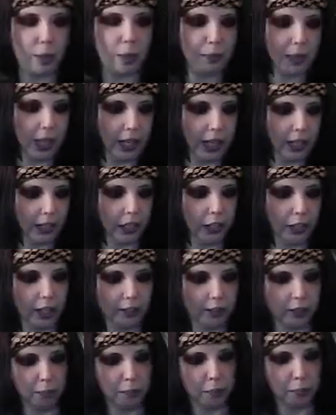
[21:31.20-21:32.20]
not planning on
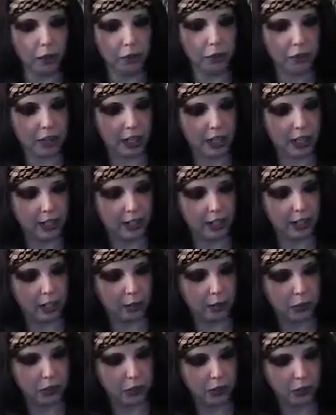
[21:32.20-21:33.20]
giving birth
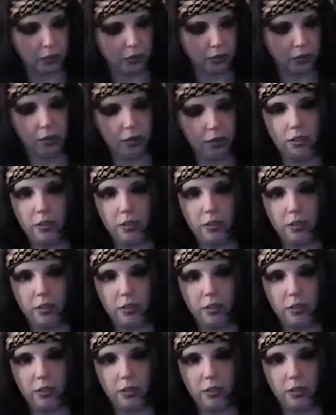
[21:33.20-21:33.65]
anytime soon.